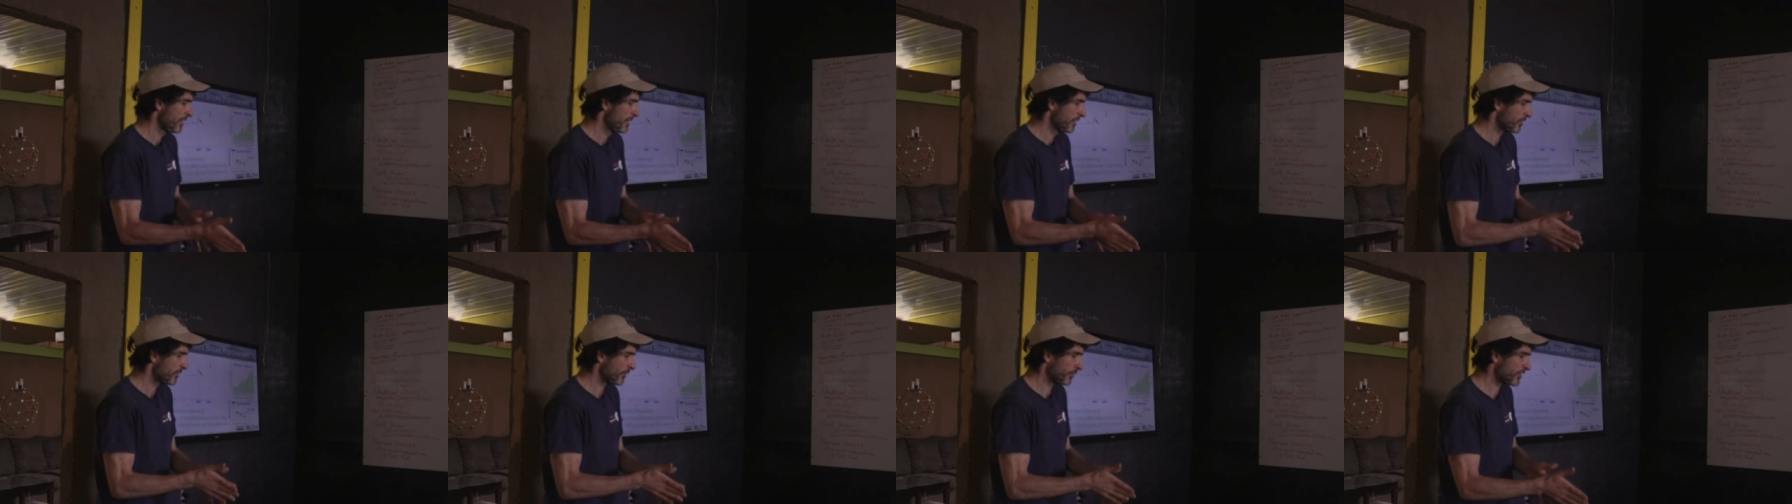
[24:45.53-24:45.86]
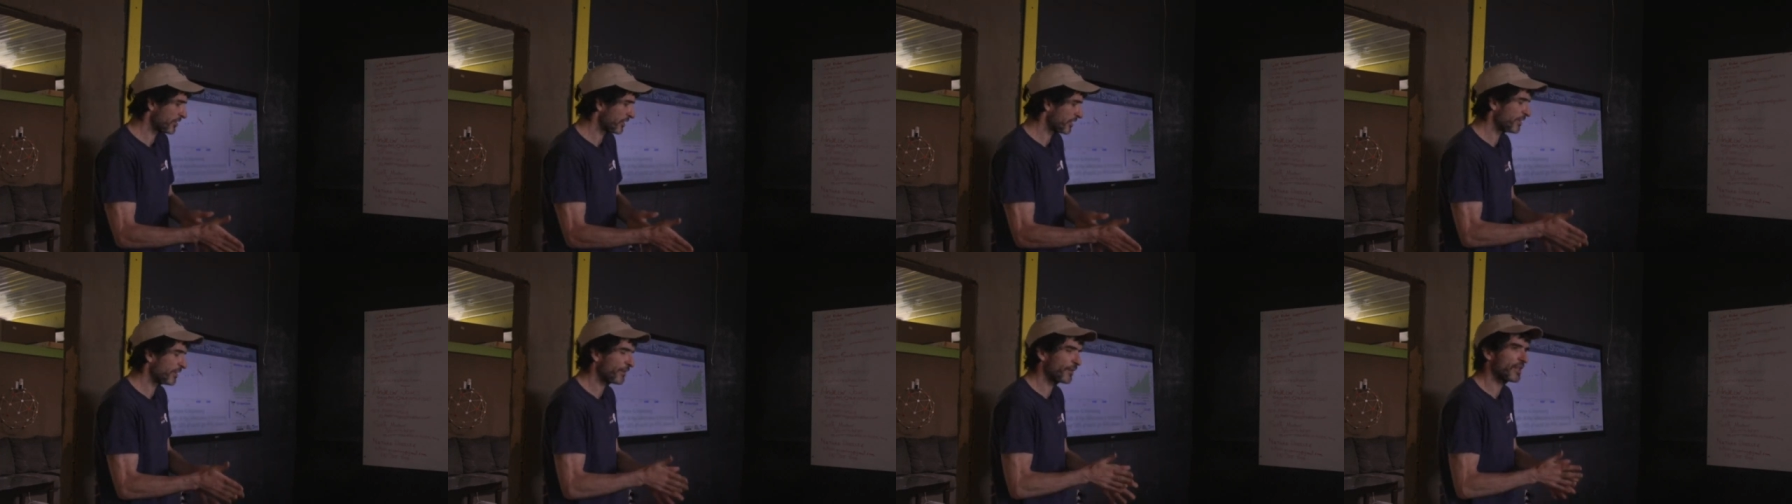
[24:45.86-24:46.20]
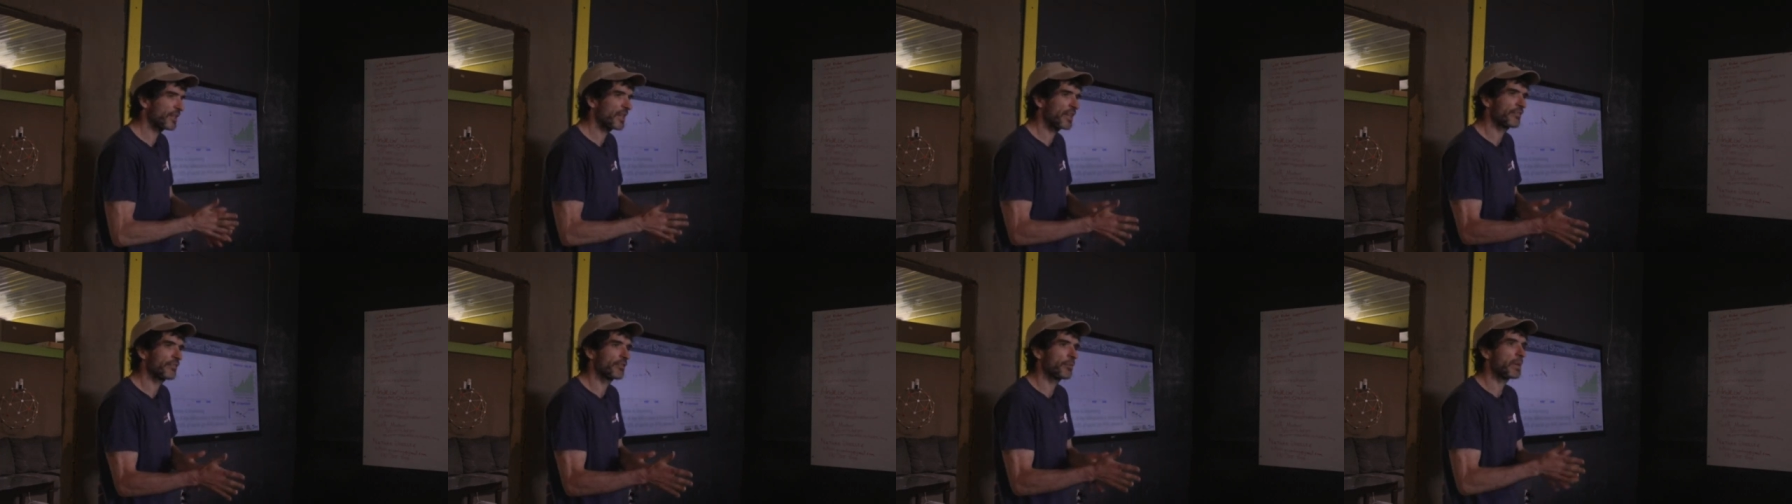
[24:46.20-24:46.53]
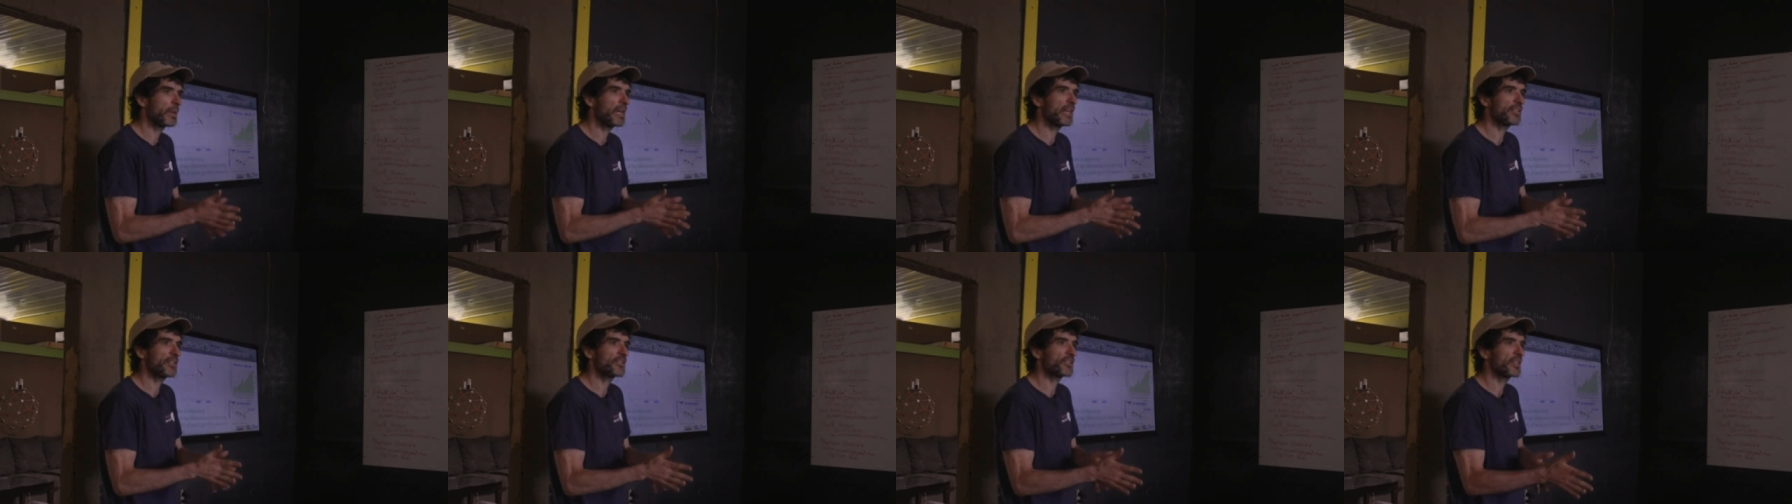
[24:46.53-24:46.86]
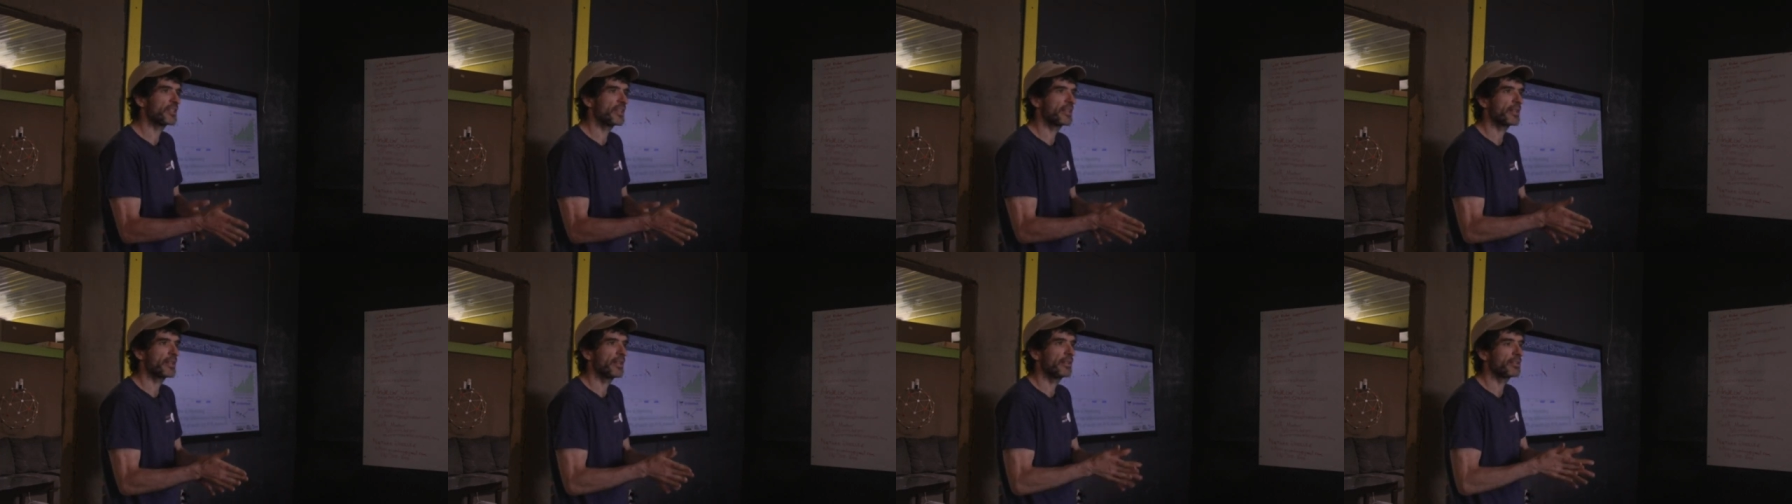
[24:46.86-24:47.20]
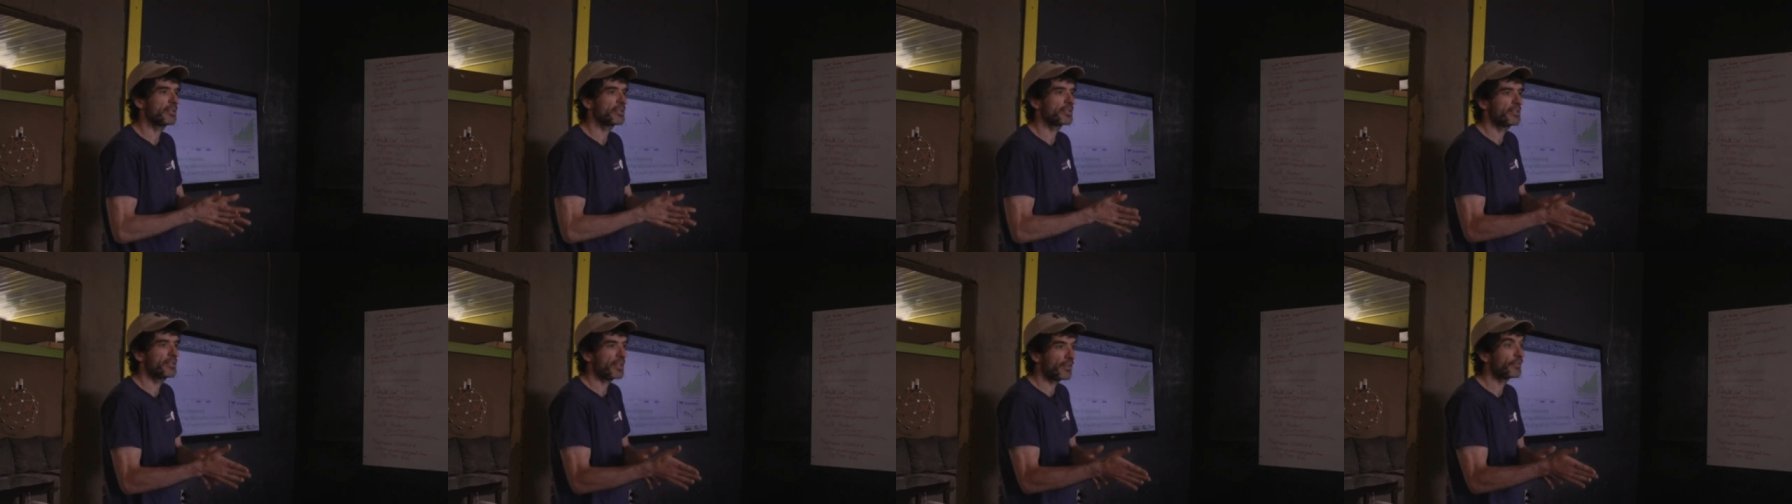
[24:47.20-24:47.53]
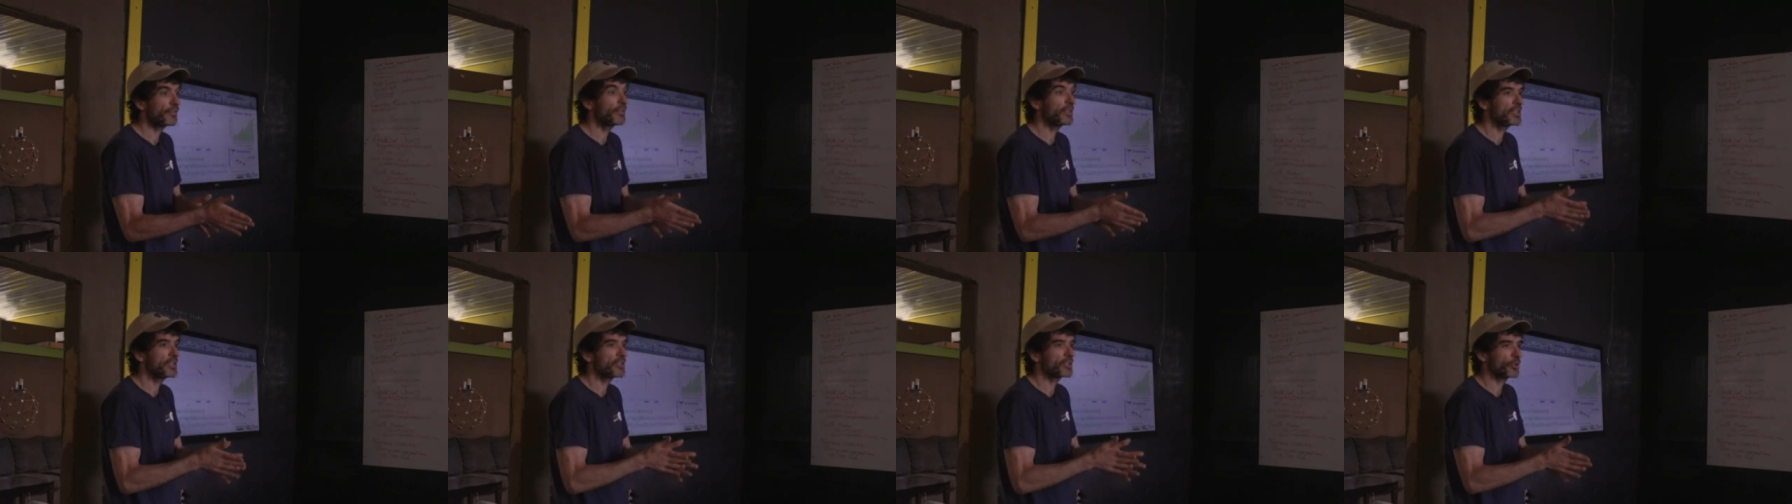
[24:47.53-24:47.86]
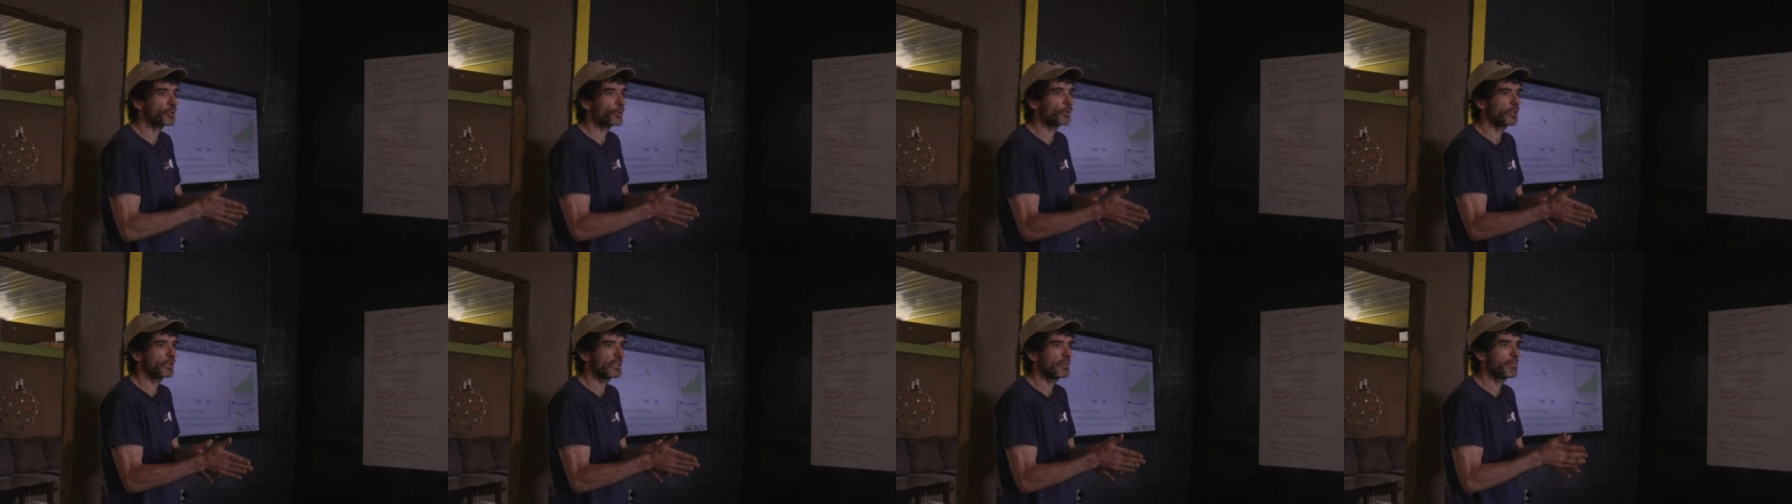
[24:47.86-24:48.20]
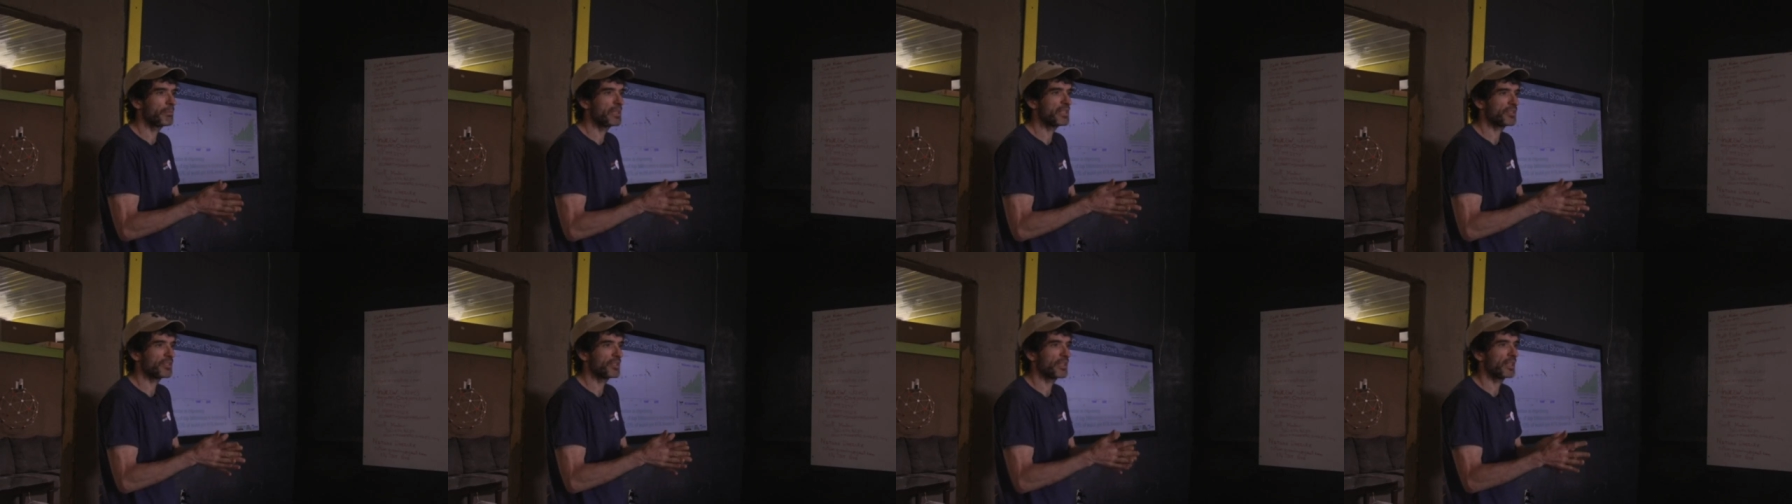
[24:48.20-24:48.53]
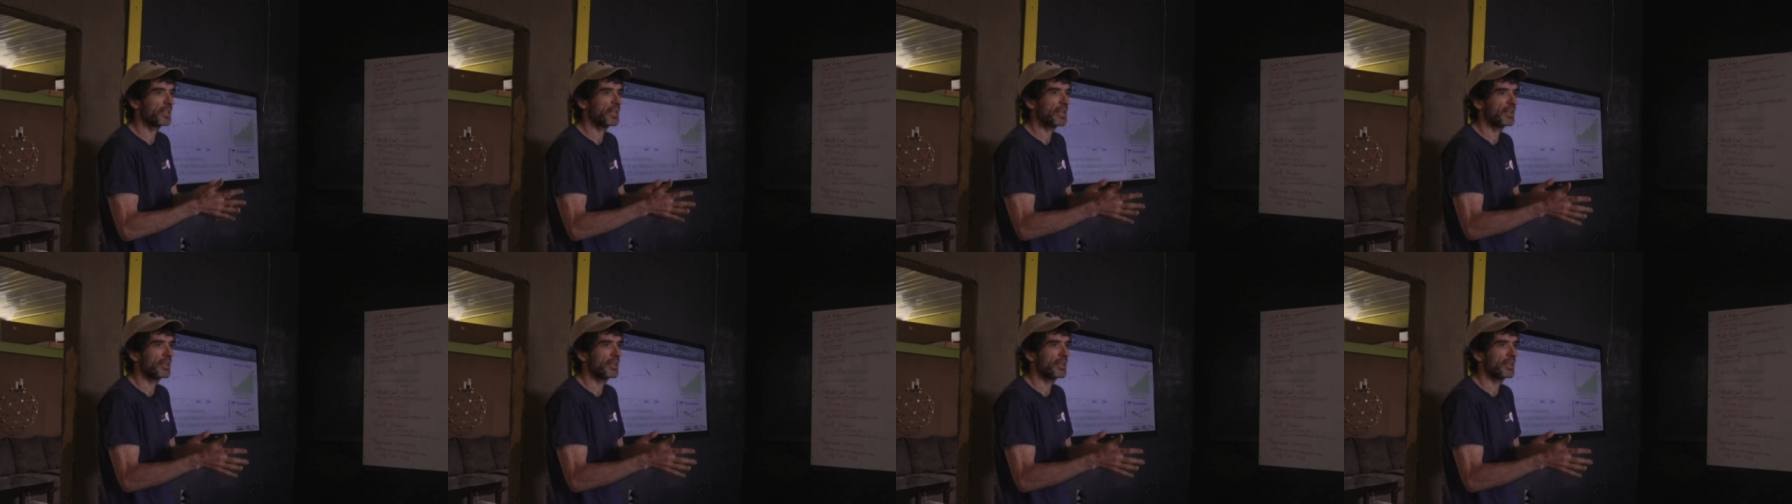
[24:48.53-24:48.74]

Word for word: So it's a different kind of a mindset, and it's definitely sorely missing.